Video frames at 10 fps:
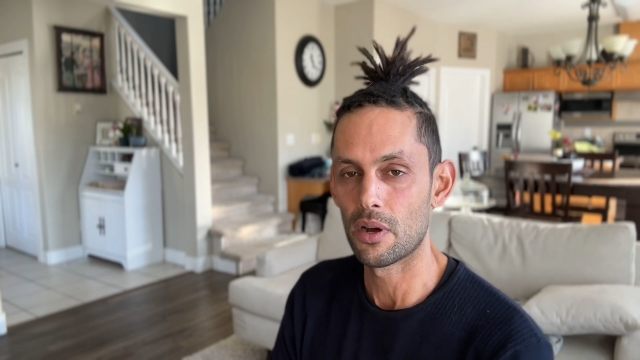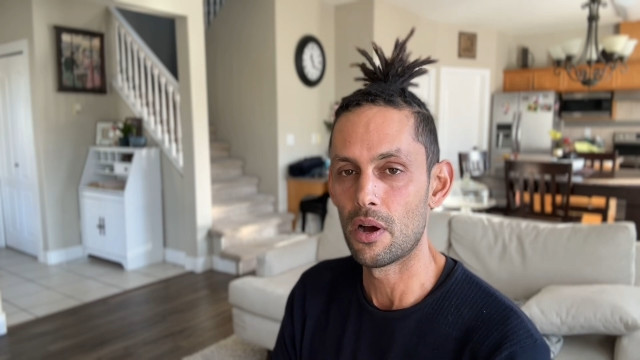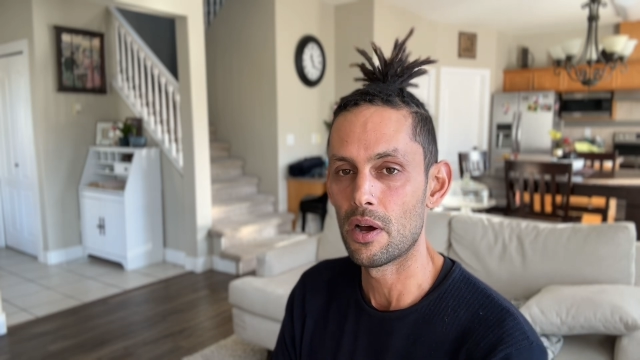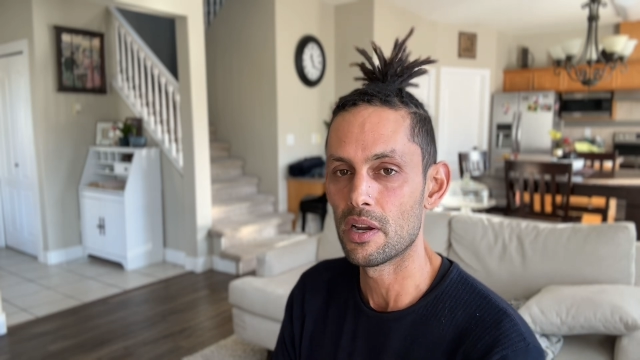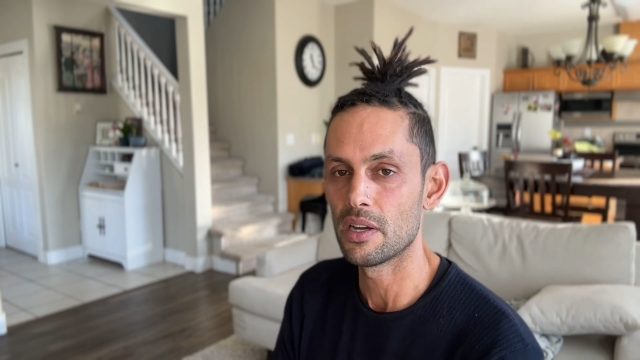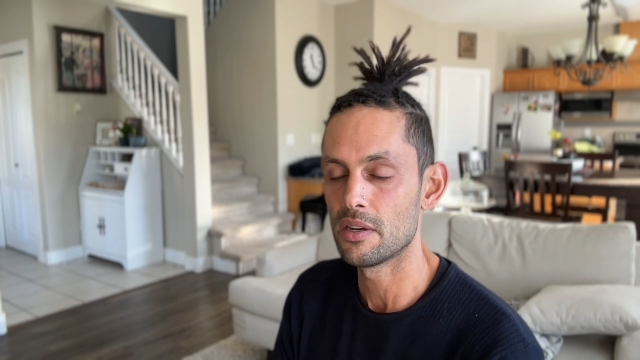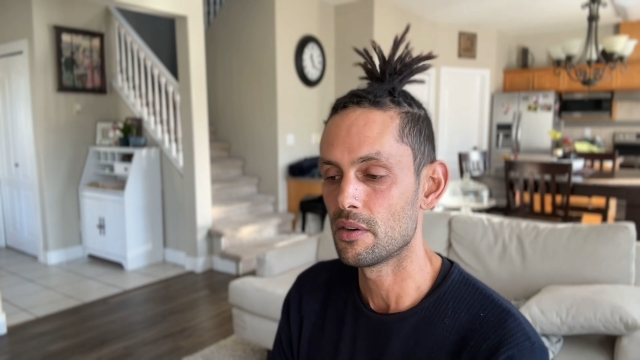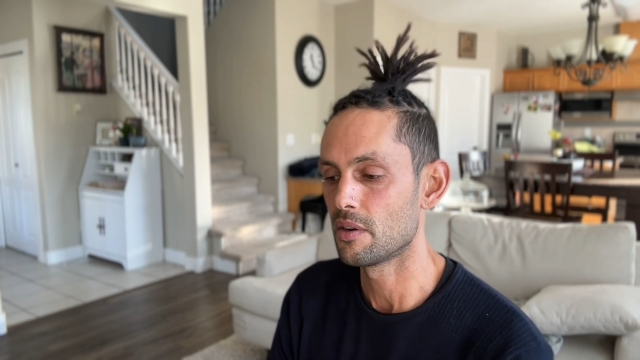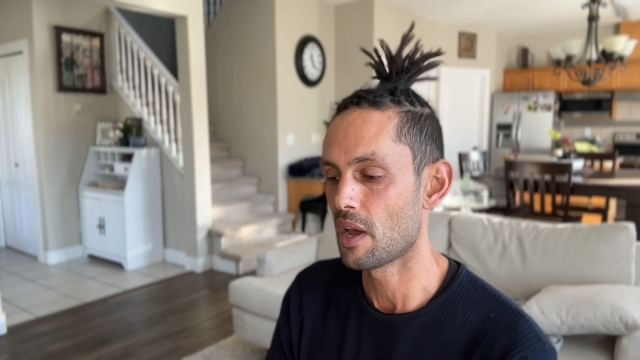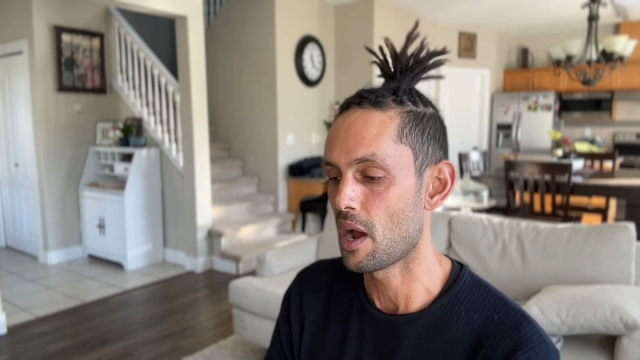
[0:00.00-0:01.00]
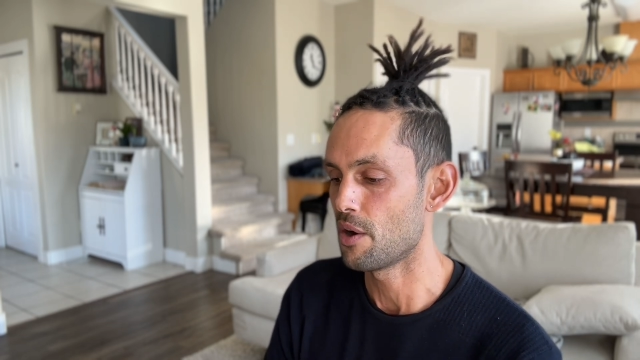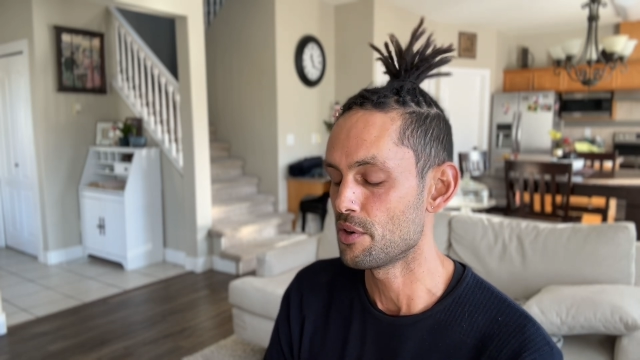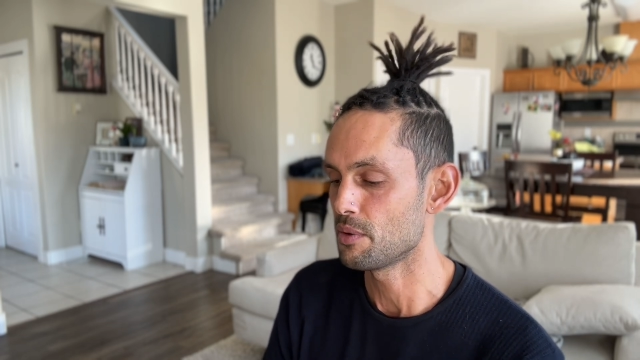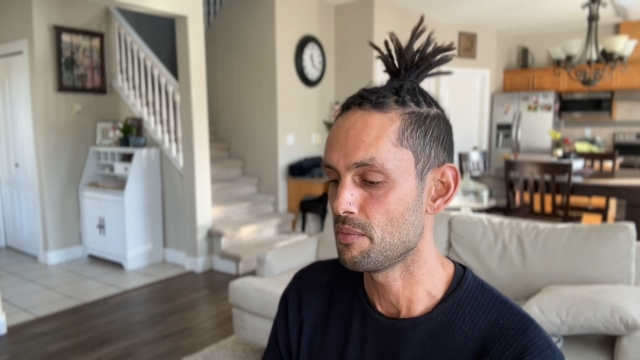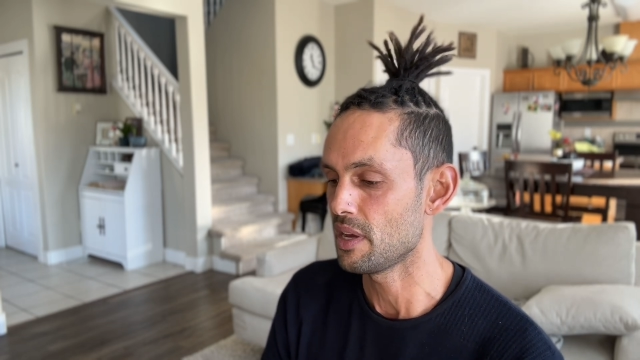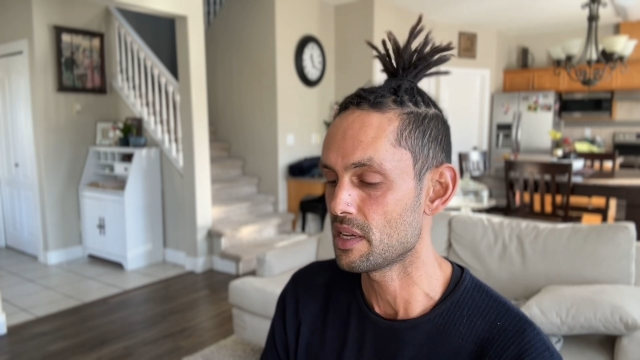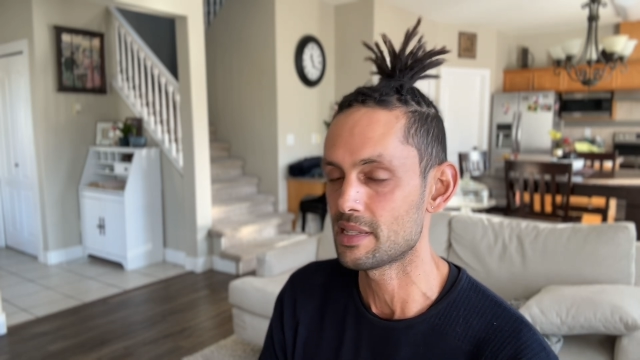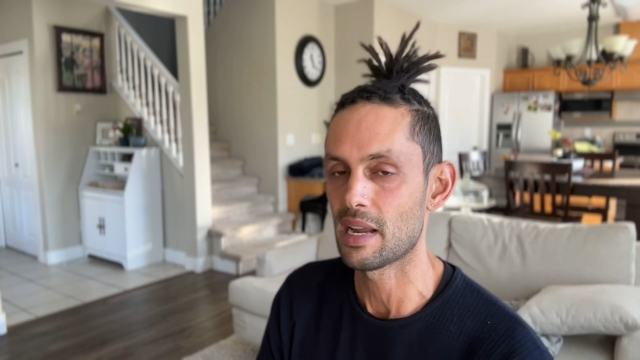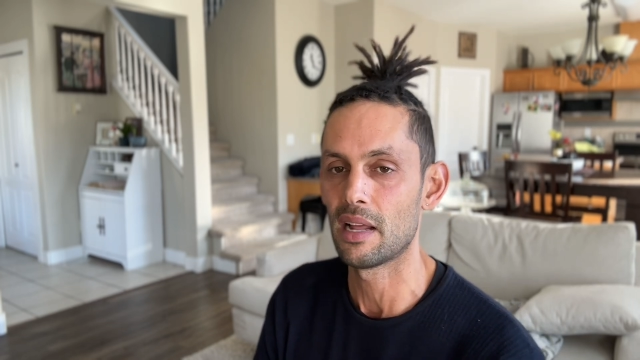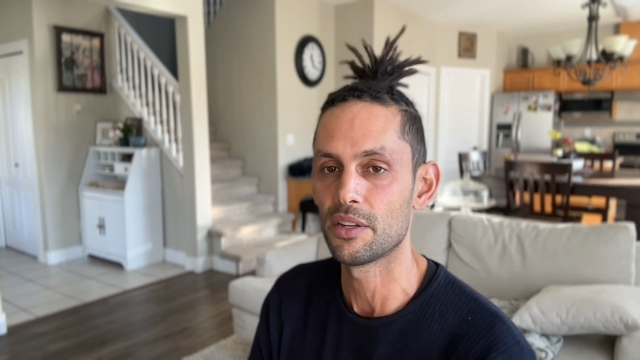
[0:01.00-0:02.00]
on how to make
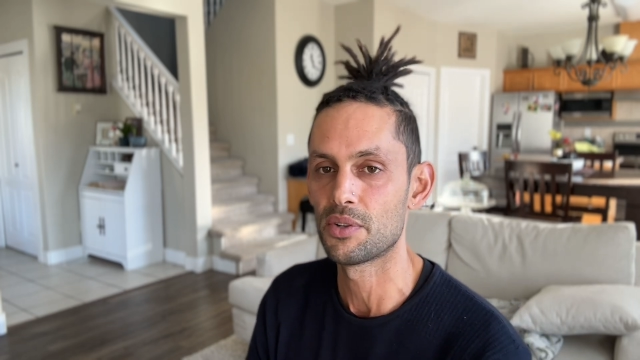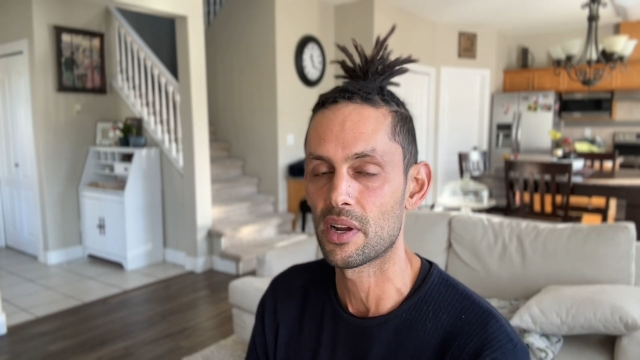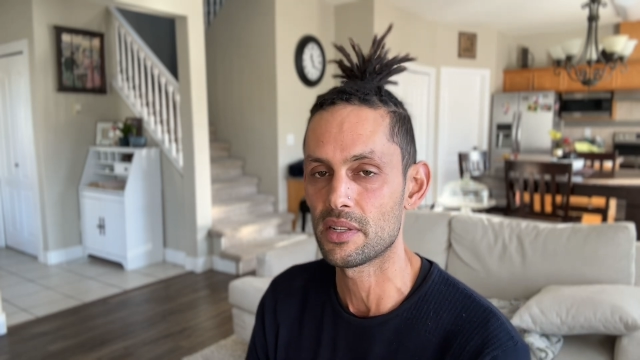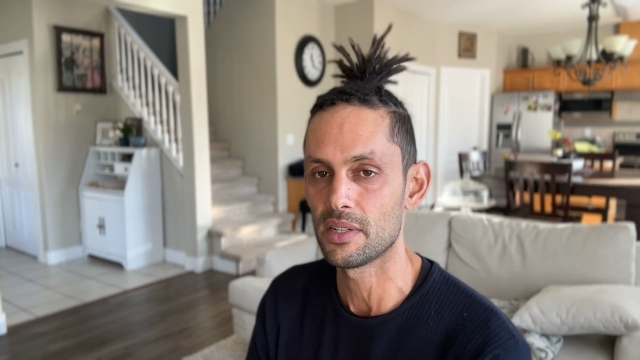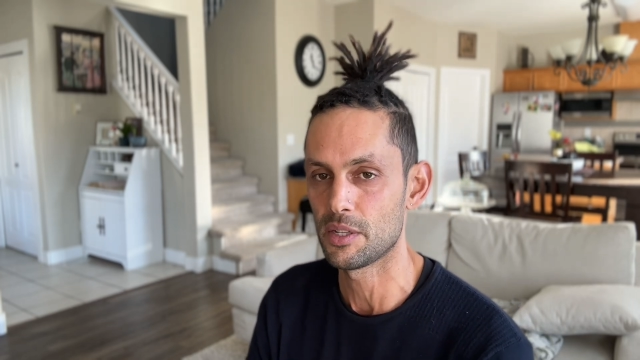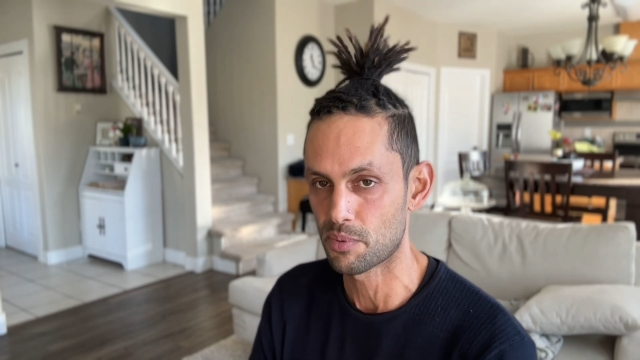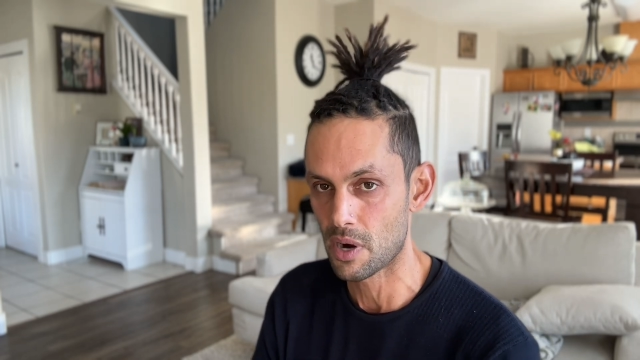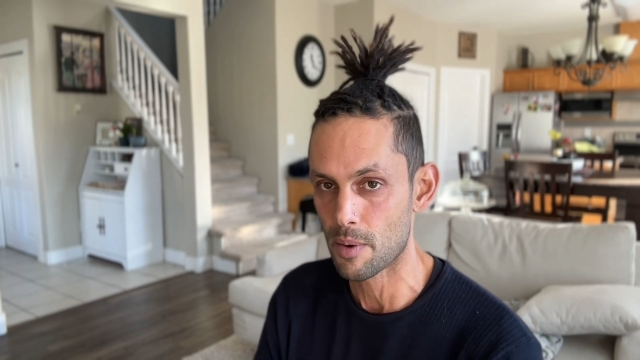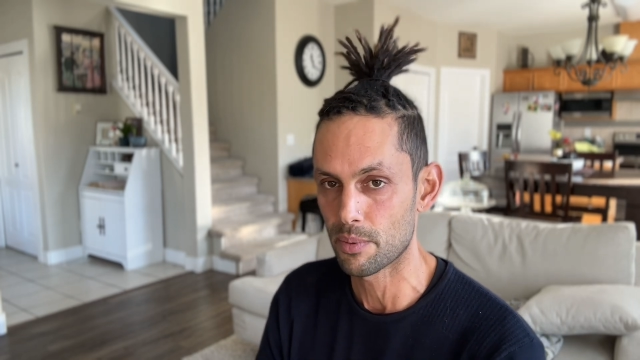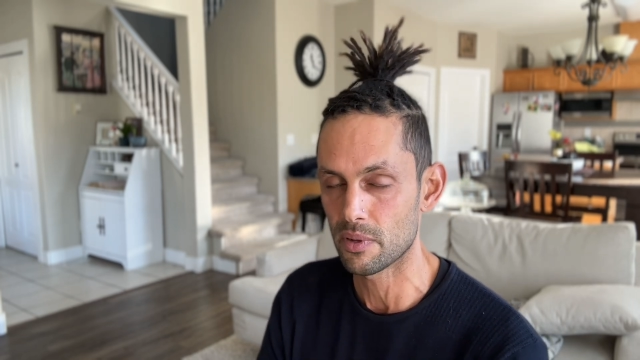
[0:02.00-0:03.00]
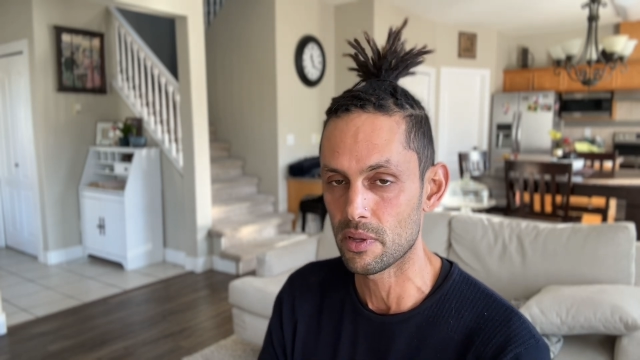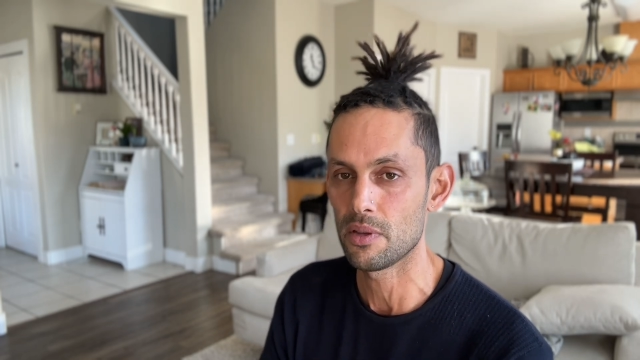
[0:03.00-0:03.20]
salad dressings properly.